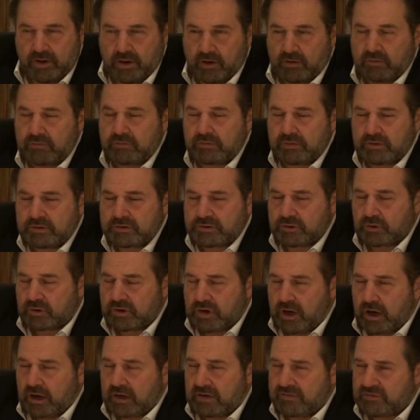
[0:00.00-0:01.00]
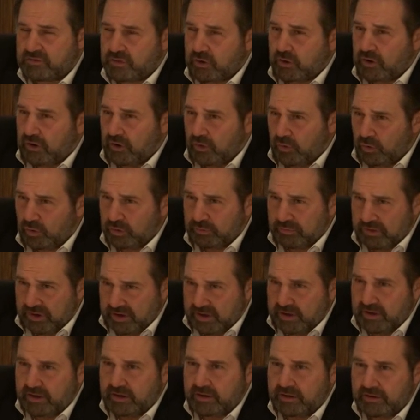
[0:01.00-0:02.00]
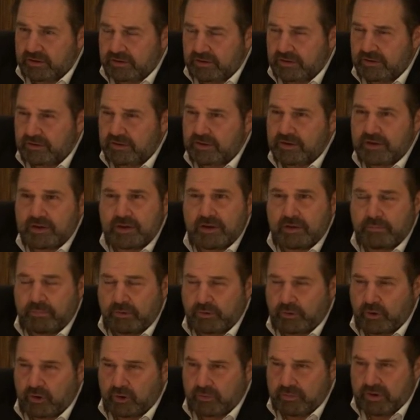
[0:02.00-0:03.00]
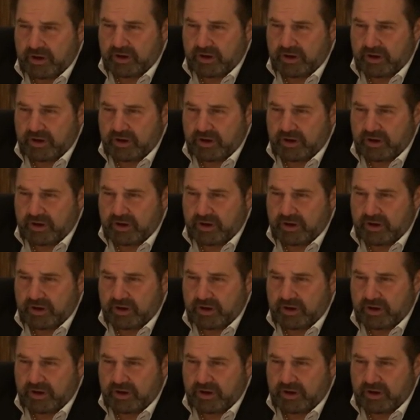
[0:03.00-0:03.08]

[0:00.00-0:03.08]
No. So Cardiff's got a Lord Mayor, but not a